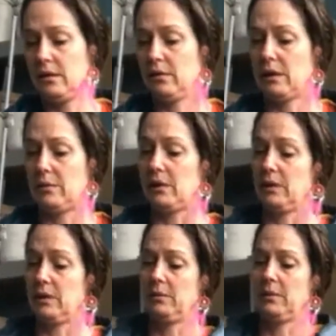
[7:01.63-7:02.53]
Wrap that
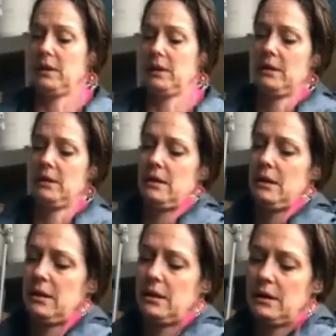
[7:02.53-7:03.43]
one up. Yeah,
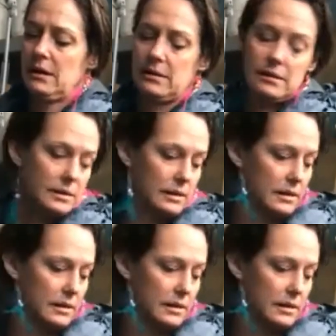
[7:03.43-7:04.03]
thanks.